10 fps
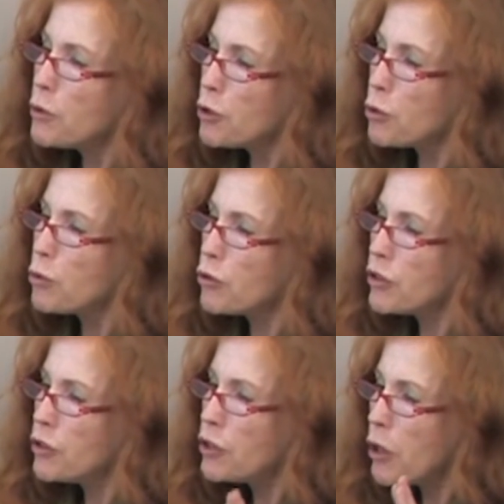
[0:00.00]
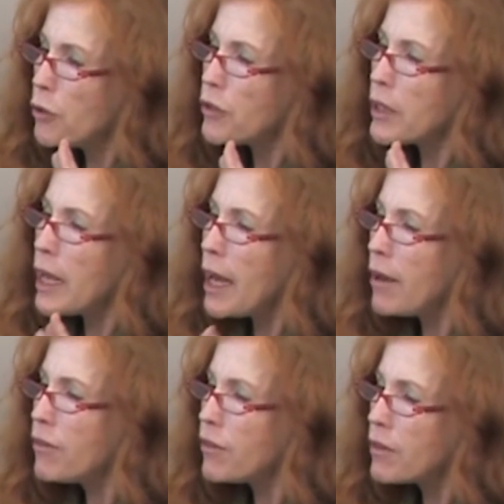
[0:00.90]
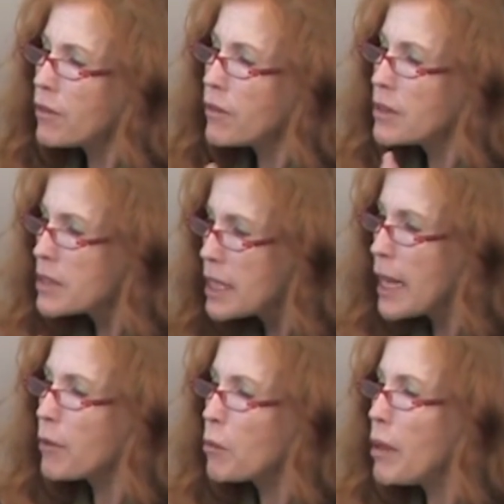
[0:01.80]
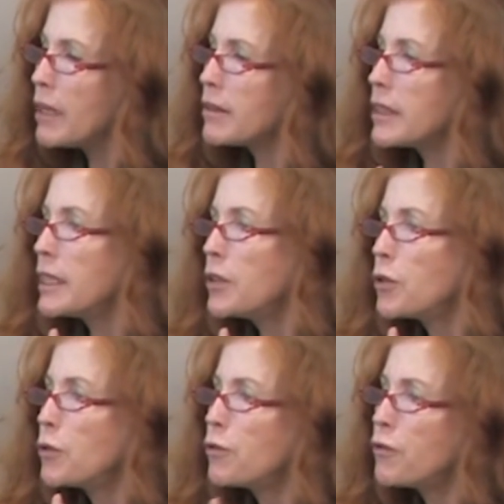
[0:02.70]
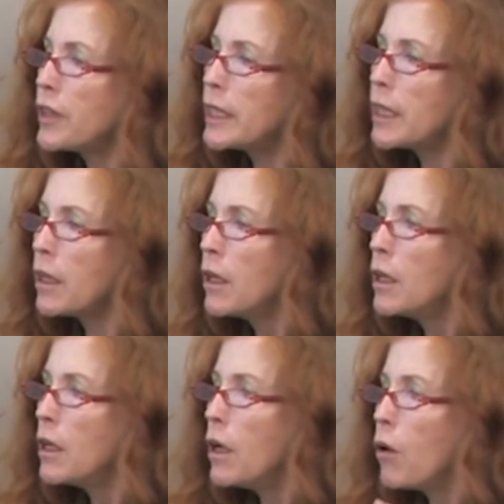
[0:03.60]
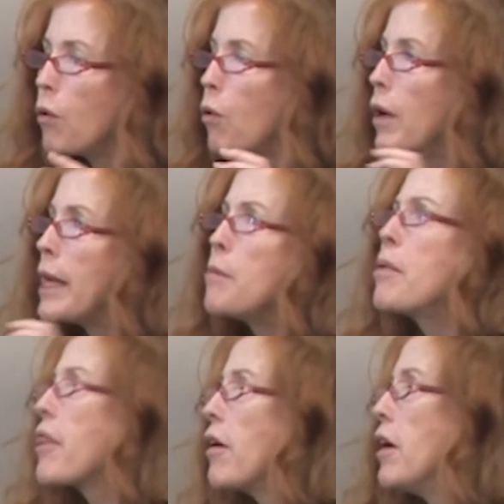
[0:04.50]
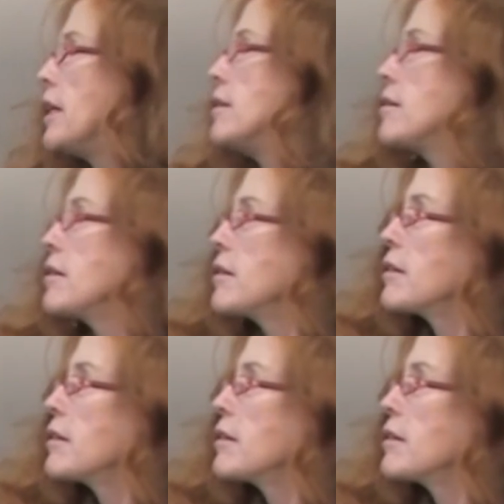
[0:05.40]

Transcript: children don't have the same capacity to feel or empathize